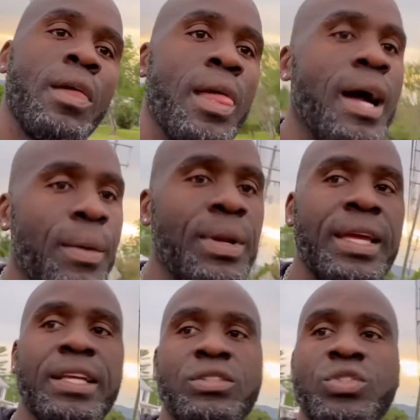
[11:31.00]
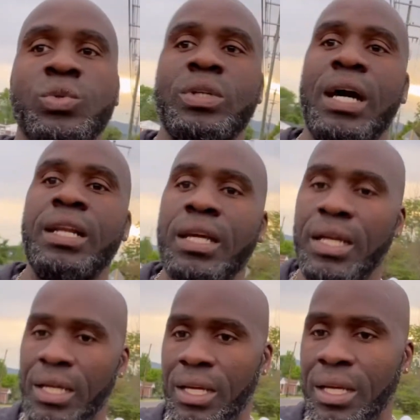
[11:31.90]
I really get to do that.
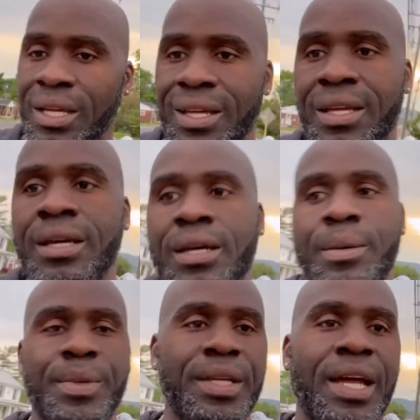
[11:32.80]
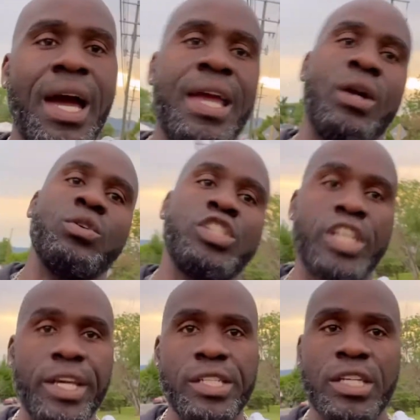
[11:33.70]
I mean, I ain't gonna
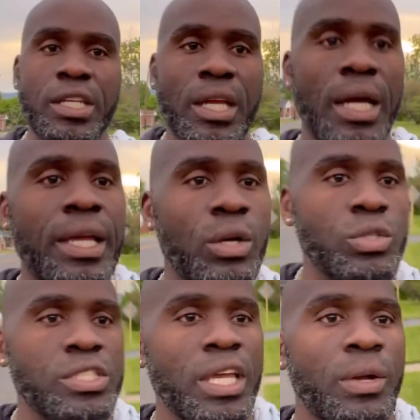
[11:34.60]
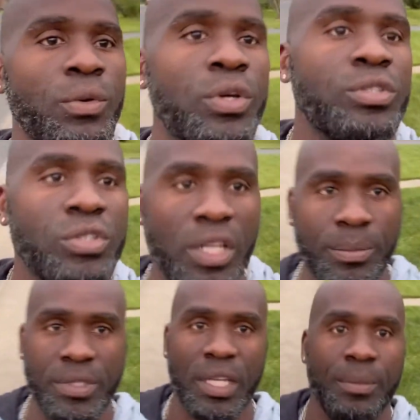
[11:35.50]
change it. I ain't gonna say a word to them,
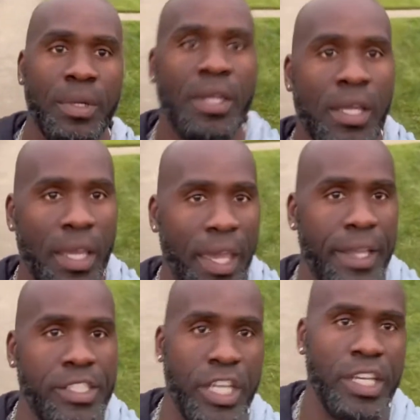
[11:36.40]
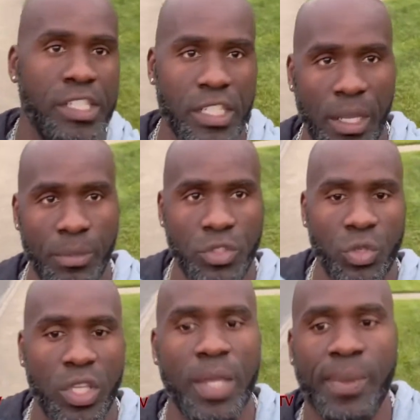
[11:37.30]
to them, hey, change it. I'm just gonna
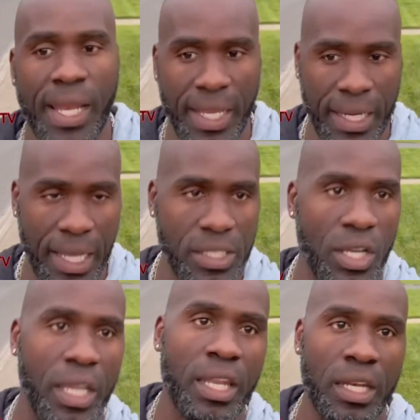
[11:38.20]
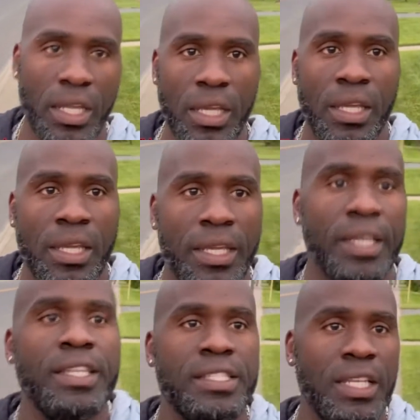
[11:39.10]
keep it like that so I can
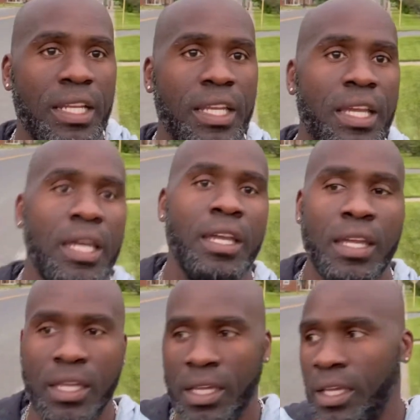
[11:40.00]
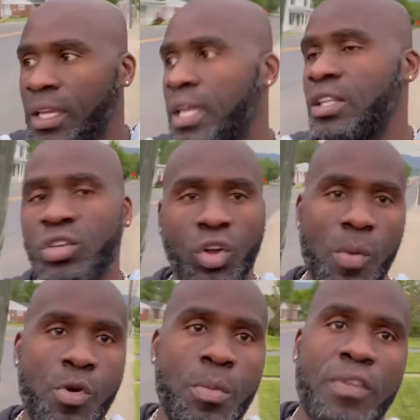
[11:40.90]
easily get to come
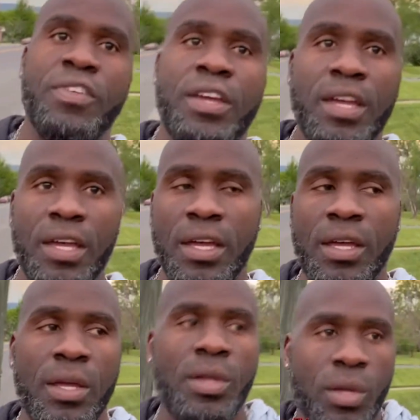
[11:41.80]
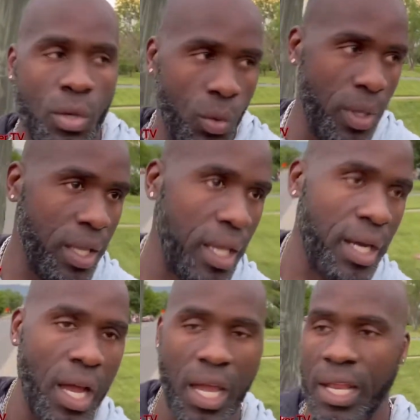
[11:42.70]
home every weekend.
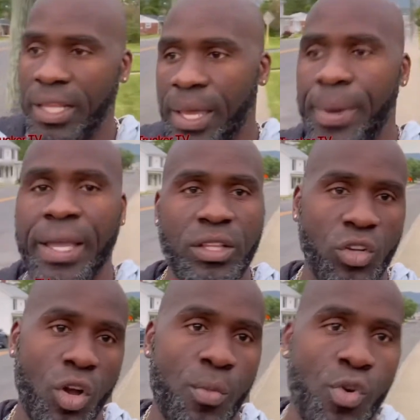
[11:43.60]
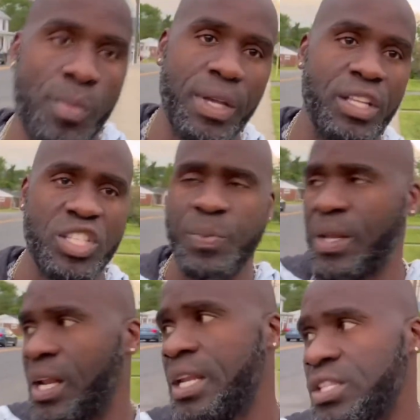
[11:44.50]
I anytime I get to come home, I get to spend
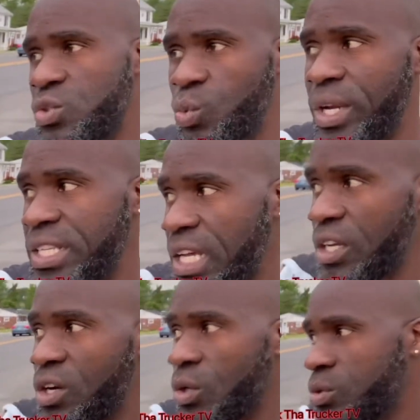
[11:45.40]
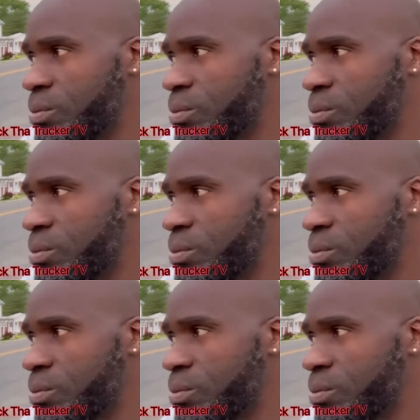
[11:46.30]
at least two days at the house.